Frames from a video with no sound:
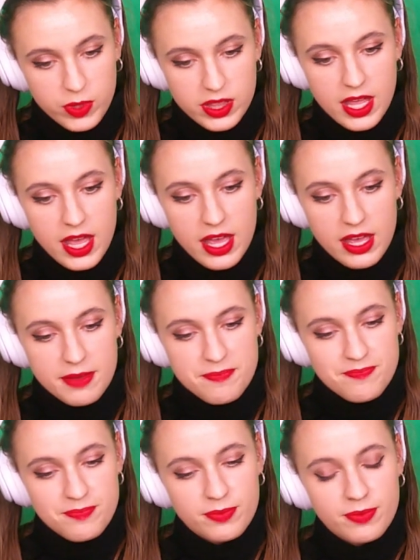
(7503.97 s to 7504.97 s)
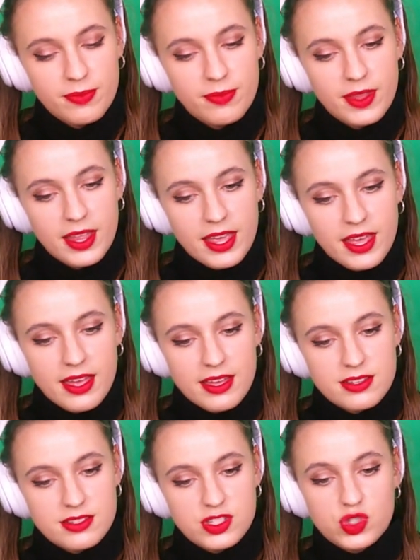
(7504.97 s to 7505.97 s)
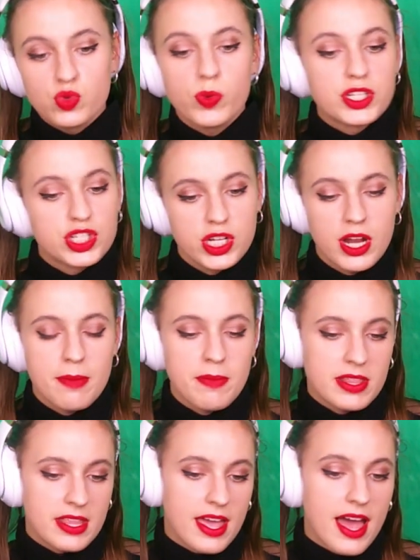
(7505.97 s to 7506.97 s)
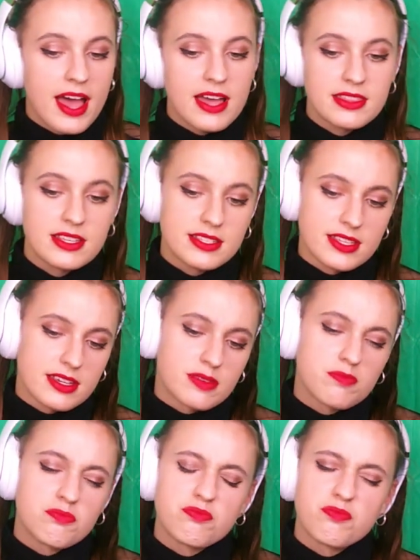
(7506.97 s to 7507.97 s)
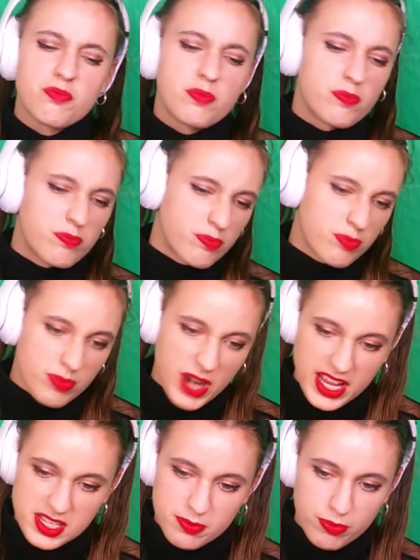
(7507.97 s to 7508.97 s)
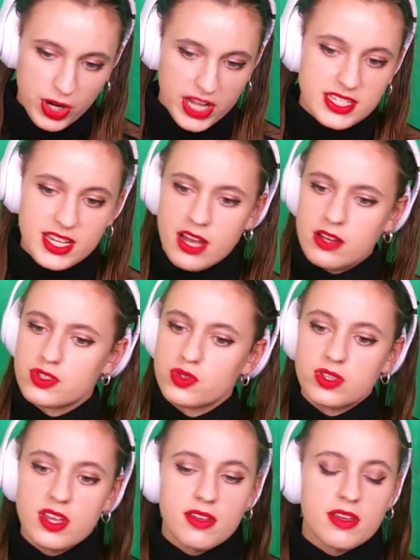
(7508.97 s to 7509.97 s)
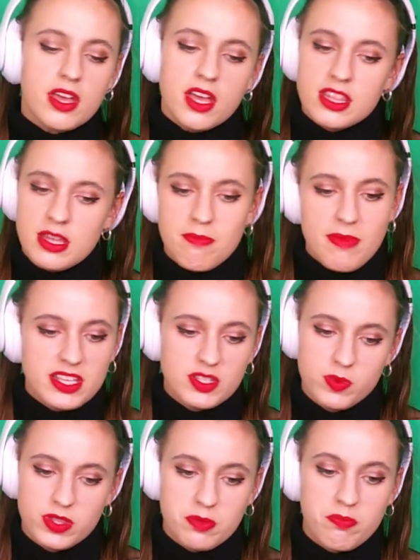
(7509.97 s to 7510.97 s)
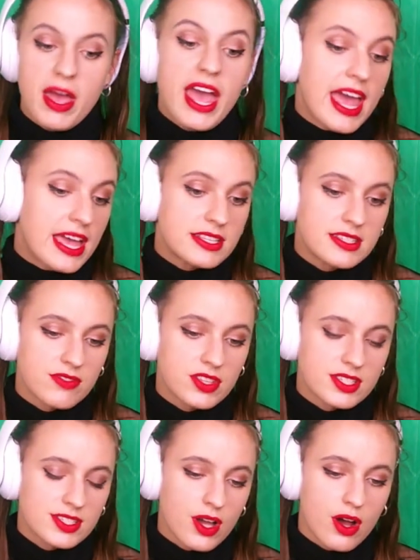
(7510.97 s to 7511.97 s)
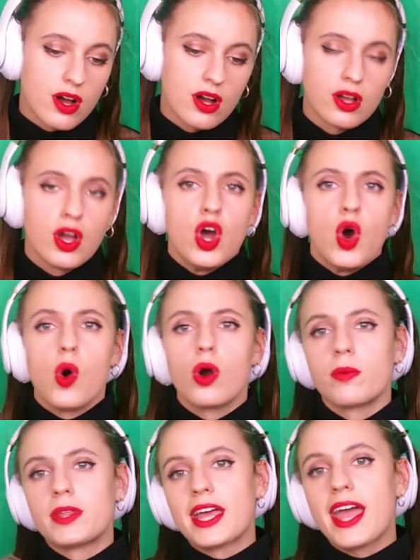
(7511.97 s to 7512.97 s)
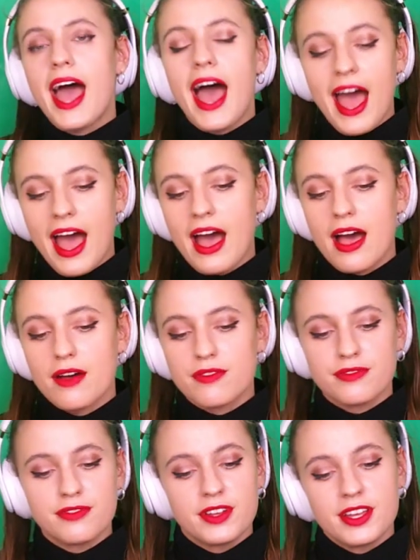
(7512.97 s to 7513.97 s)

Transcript: when they switch it up and they add these like nice breakdowns, or they mess with the pace of the song, or when they have,